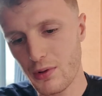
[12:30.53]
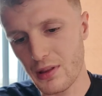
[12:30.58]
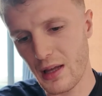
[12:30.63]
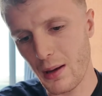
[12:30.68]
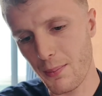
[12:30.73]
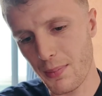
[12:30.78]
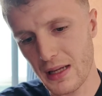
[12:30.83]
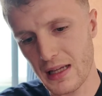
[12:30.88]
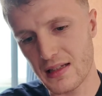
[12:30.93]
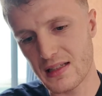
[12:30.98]
With
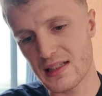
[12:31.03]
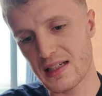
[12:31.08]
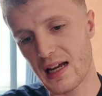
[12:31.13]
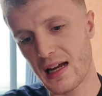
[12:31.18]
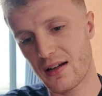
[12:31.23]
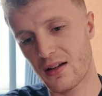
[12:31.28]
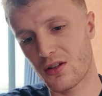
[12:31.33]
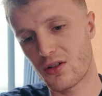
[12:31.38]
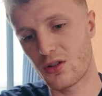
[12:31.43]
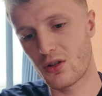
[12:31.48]
that being
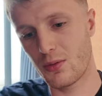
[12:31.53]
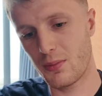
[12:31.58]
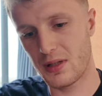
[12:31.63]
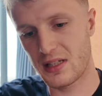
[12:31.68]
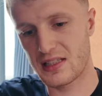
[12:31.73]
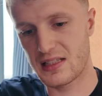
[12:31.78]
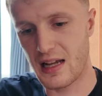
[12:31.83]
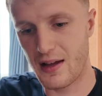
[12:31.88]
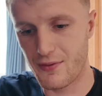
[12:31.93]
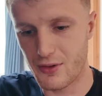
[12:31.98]
said, number
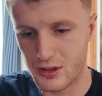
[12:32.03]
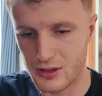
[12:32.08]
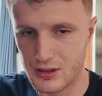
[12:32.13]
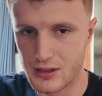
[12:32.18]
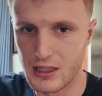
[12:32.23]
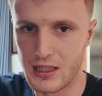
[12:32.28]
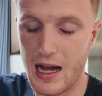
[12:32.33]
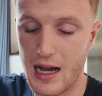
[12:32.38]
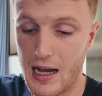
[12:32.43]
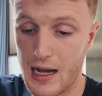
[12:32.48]

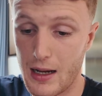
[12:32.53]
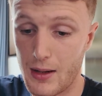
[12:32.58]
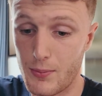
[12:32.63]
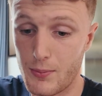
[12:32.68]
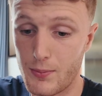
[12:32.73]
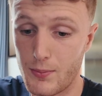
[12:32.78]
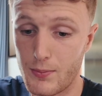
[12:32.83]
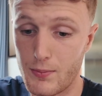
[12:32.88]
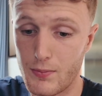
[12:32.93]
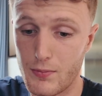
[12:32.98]
7,
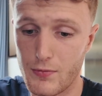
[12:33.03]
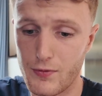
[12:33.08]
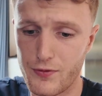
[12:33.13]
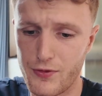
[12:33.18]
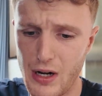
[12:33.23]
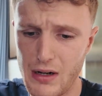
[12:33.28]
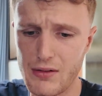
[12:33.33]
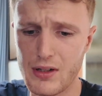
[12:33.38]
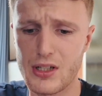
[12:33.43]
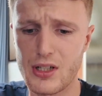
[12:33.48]

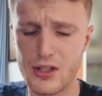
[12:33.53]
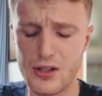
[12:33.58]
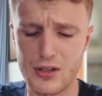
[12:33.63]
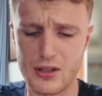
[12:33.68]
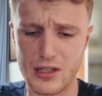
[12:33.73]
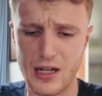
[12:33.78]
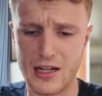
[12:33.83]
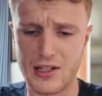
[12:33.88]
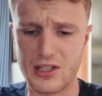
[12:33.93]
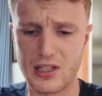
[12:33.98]
very
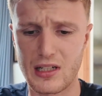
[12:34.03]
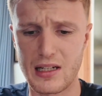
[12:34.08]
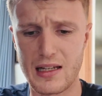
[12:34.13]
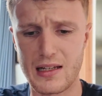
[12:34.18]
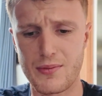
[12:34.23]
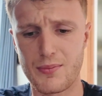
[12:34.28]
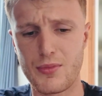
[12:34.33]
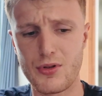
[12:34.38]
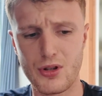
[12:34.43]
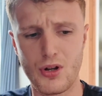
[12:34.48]
good
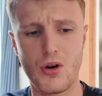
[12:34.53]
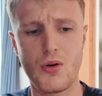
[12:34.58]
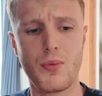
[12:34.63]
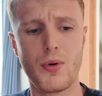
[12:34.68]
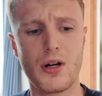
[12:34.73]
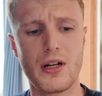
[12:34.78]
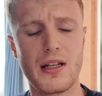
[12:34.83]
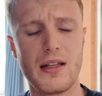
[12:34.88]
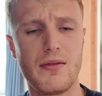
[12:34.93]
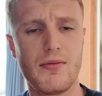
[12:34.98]
actually,
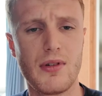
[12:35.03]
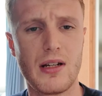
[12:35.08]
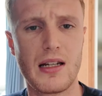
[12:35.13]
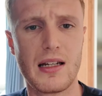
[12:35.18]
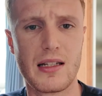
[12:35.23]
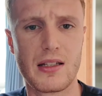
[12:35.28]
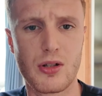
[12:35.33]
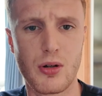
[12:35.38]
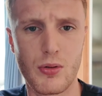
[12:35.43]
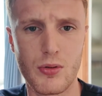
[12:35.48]
nobody
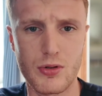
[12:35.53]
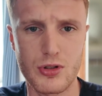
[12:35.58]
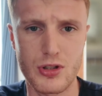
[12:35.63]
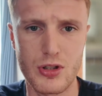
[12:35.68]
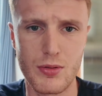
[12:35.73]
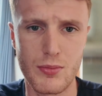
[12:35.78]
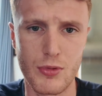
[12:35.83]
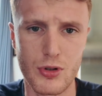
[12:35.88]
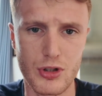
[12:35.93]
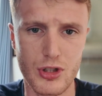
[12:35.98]
really talks
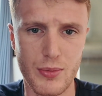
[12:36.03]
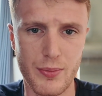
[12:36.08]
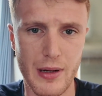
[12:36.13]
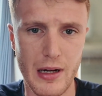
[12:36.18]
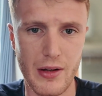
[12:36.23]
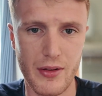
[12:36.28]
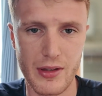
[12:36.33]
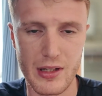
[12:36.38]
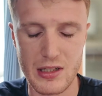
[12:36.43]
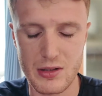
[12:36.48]
too much
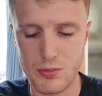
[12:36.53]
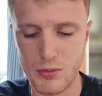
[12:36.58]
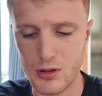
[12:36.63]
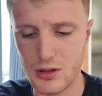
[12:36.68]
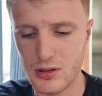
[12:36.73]
about this